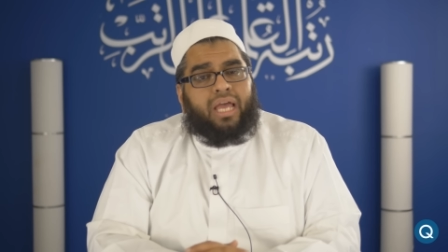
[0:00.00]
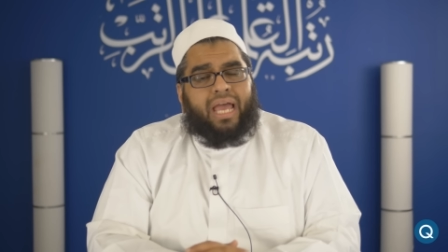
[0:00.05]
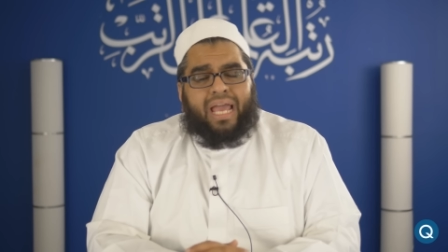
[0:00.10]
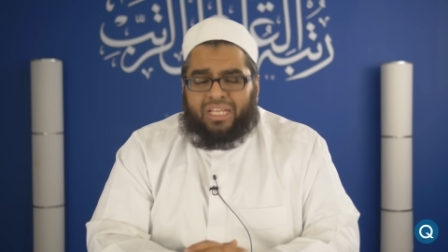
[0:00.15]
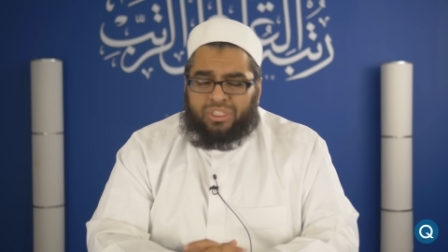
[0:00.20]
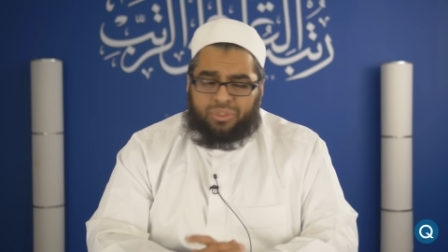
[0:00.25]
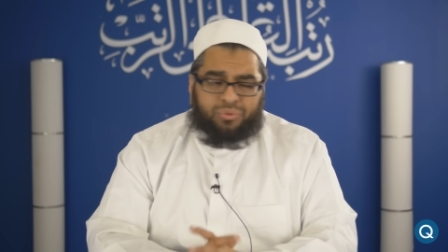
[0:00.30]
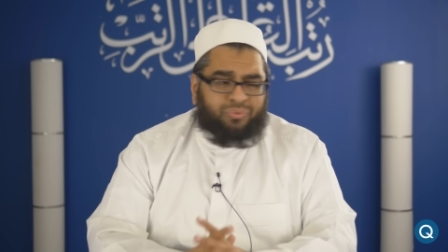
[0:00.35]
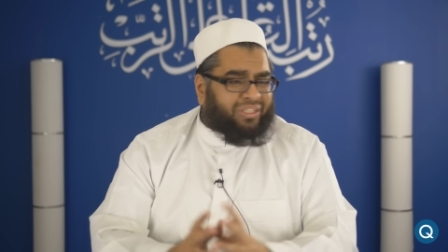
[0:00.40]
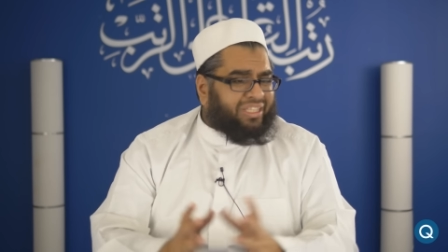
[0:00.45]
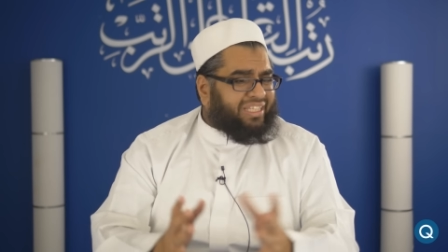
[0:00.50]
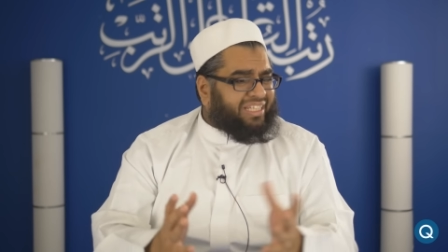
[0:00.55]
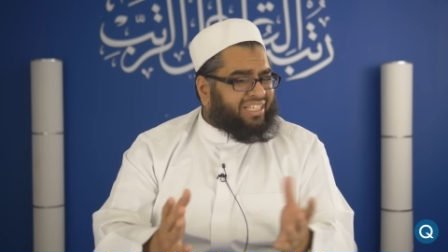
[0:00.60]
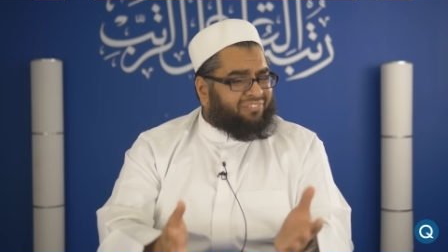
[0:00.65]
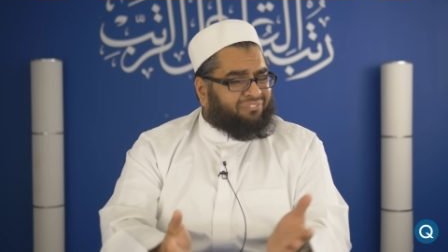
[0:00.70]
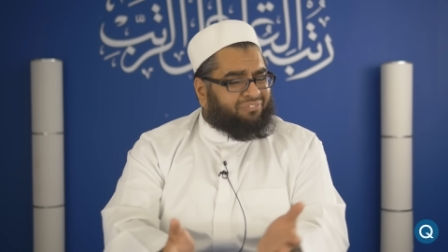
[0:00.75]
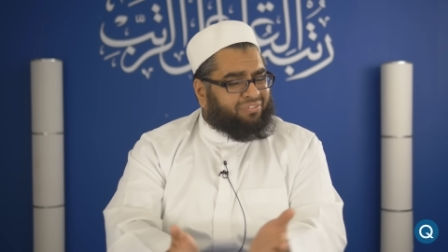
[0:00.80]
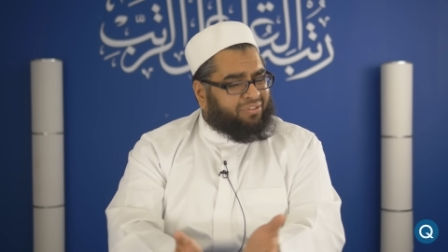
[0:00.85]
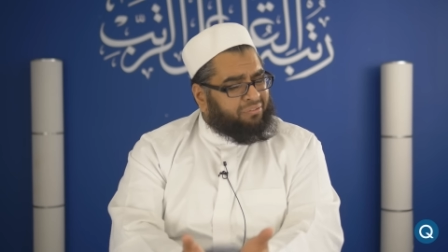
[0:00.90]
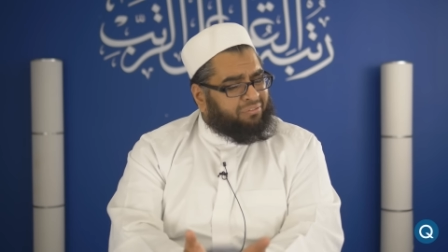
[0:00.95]
And it's really
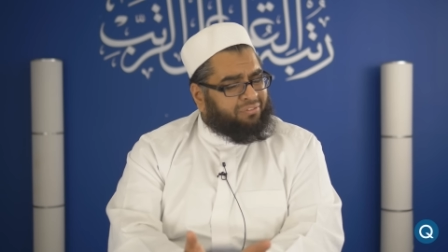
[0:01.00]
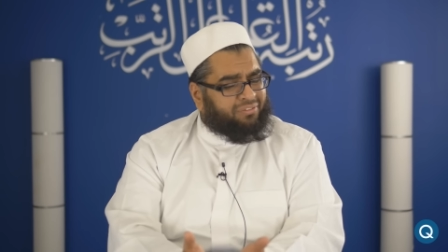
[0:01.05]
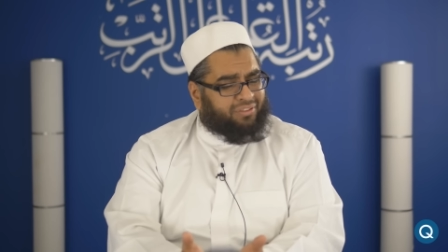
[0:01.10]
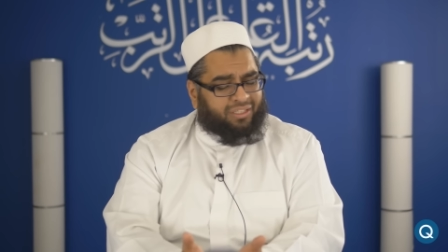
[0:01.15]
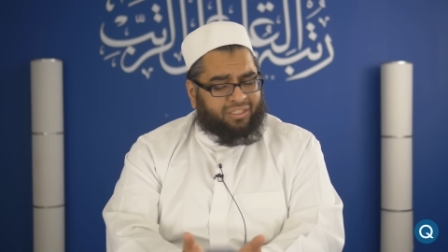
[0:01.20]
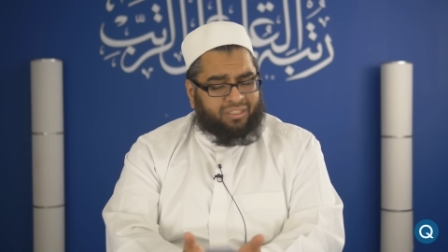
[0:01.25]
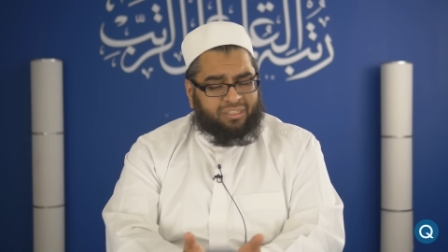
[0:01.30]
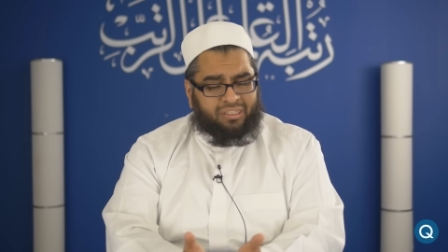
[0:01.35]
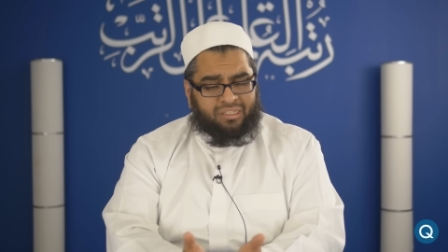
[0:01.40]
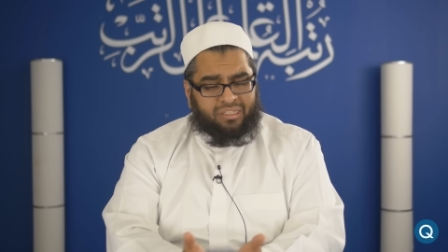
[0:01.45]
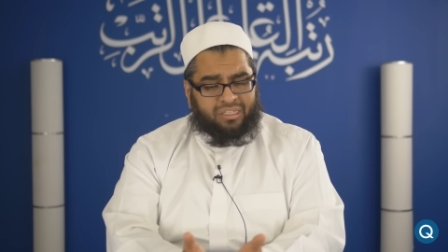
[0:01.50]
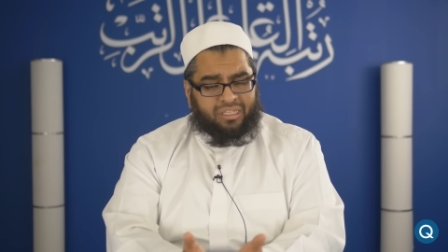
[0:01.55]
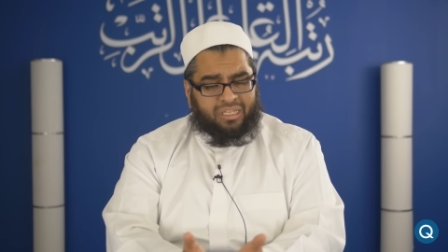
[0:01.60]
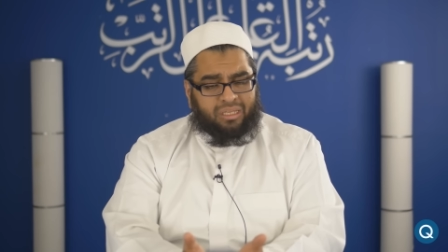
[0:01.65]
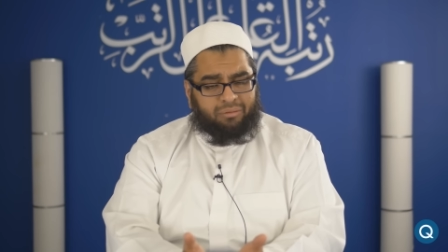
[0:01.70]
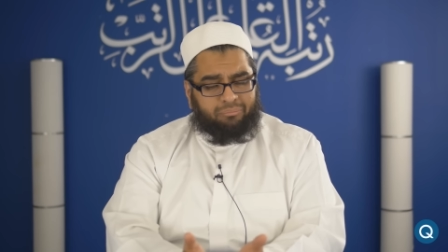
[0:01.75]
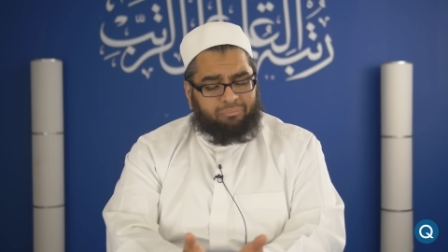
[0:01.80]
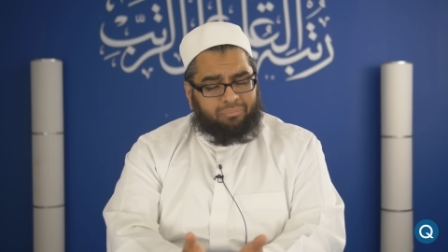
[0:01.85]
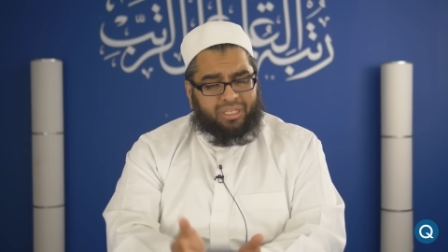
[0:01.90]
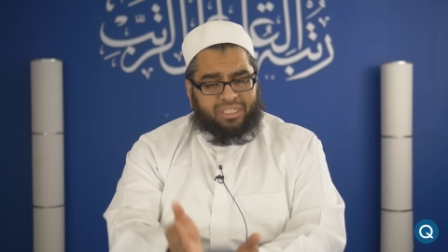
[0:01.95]
confusing
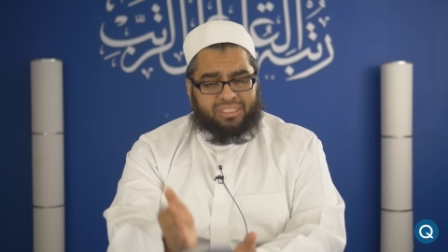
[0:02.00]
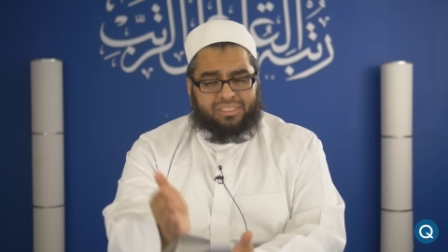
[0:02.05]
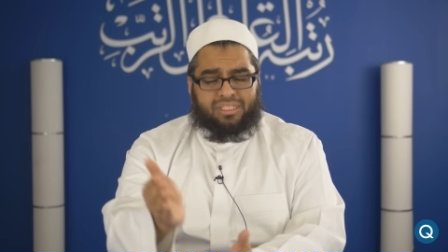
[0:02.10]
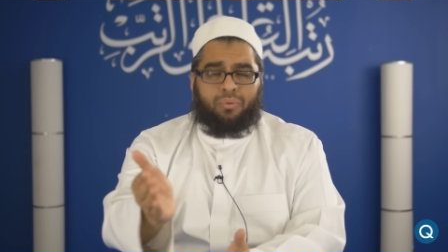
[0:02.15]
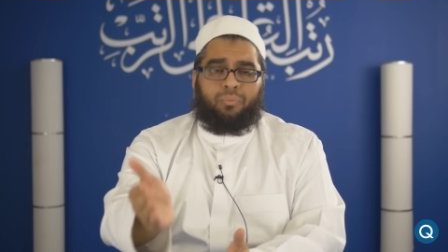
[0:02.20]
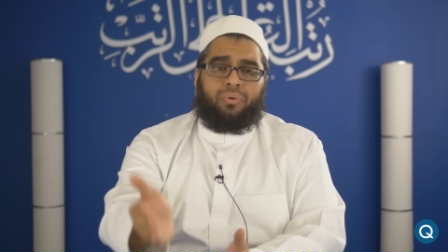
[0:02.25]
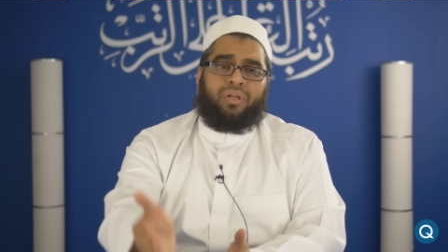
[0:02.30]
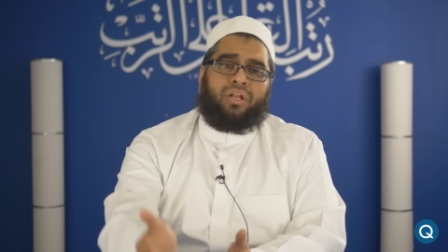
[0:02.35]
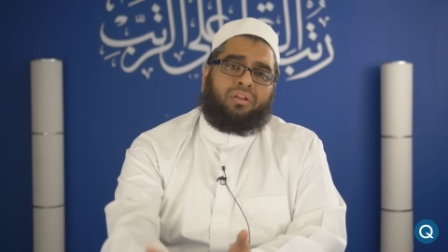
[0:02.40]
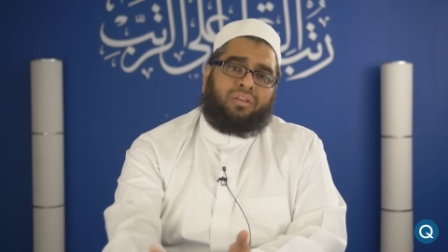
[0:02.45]
because I went